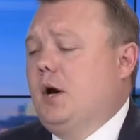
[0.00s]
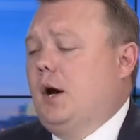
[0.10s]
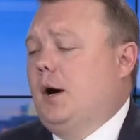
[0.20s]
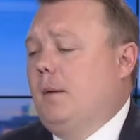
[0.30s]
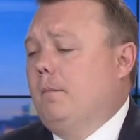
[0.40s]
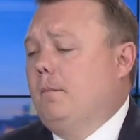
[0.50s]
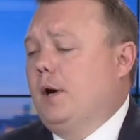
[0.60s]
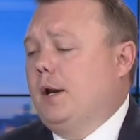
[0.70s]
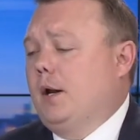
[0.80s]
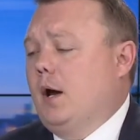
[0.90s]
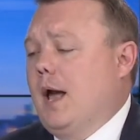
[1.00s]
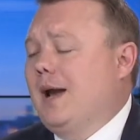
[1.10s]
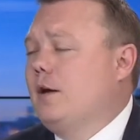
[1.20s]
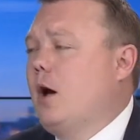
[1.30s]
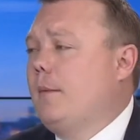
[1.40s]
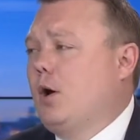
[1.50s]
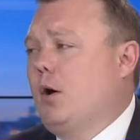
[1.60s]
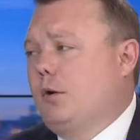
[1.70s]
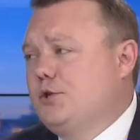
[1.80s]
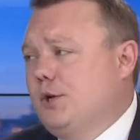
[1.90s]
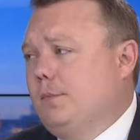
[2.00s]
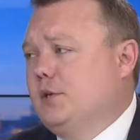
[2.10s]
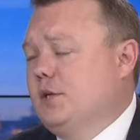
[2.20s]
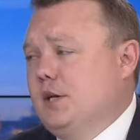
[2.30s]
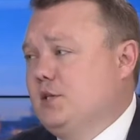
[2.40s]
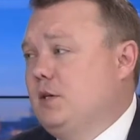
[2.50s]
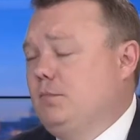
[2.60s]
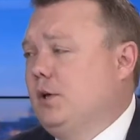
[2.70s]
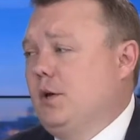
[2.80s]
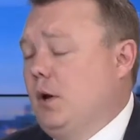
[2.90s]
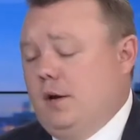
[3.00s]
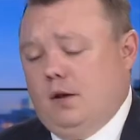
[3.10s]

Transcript: But economic hardship is simply,